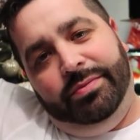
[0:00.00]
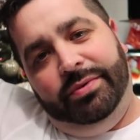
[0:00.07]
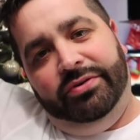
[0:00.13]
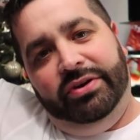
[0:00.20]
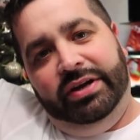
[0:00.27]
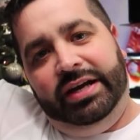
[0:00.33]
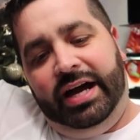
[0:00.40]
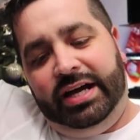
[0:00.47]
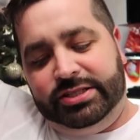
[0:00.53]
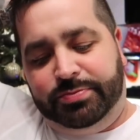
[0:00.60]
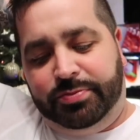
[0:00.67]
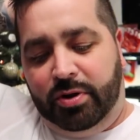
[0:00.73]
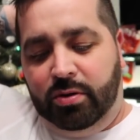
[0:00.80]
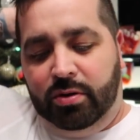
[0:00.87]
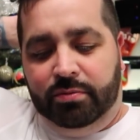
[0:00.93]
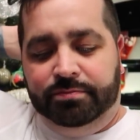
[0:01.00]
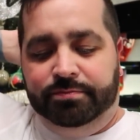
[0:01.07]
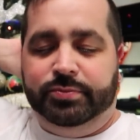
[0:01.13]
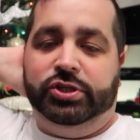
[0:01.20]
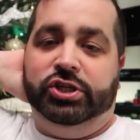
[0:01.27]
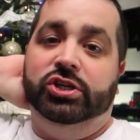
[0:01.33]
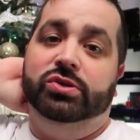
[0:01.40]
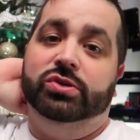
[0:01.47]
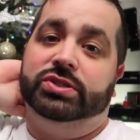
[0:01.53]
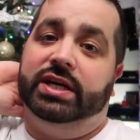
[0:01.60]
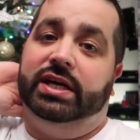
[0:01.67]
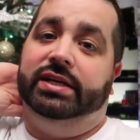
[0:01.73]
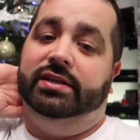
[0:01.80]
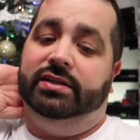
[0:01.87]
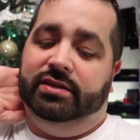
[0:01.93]
I'm going to ring Hasbro on
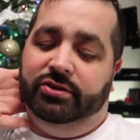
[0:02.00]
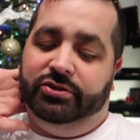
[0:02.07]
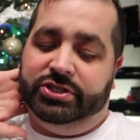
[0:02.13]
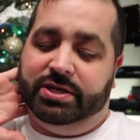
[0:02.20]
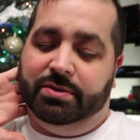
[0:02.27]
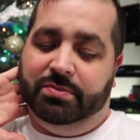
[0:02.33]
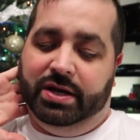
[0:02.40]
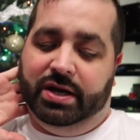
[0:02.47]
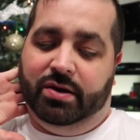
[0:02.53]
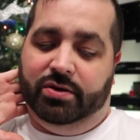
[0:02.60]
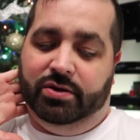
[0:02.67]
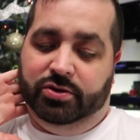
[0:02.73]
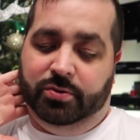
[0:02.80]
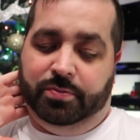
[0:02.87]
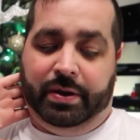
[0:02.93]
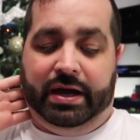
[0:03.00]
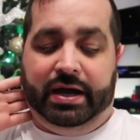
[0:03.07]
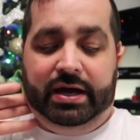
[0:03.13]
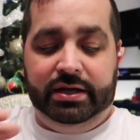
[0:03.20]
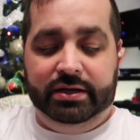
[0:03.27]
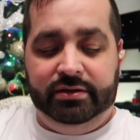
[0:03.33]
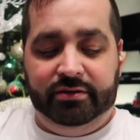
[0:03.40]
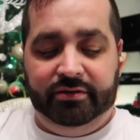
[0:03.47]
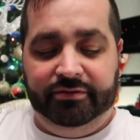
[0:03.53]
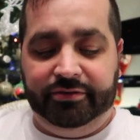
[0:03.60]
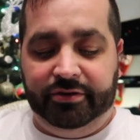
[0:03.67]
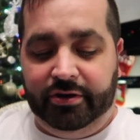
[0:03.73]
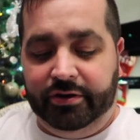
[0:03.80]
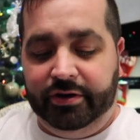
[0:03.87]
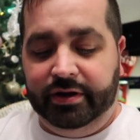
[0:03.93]
Tuesday and they'll send me out a new part
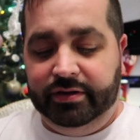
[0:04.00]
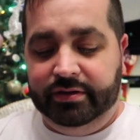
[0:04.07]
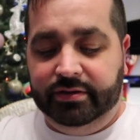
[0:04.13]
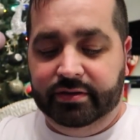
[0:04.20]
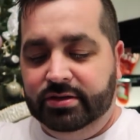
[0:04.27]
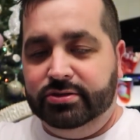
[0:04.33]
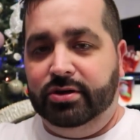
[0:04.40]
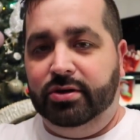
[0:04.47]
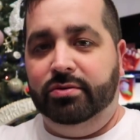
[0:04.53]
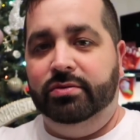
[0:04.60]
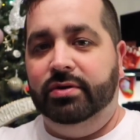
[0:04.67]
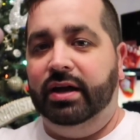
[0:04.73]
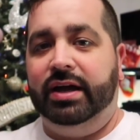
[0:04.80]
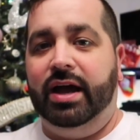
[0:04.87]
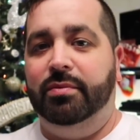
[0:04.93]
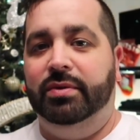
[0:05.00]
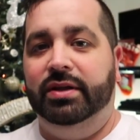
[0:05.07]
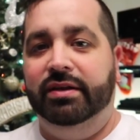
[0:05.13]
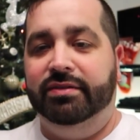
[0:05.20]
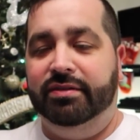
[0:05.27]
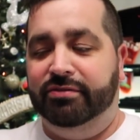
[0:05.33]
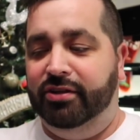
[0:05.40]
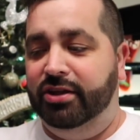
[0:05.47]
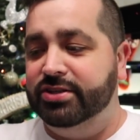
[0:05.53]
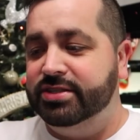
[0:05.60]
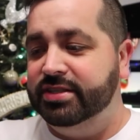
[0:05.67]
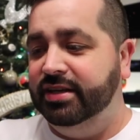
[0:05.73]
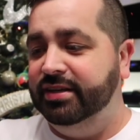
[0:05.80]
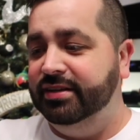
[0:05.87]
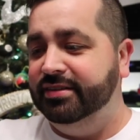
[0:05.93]
for it. So I can't believe they've
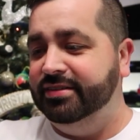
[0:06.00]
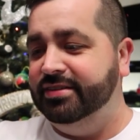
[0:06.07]
lost it.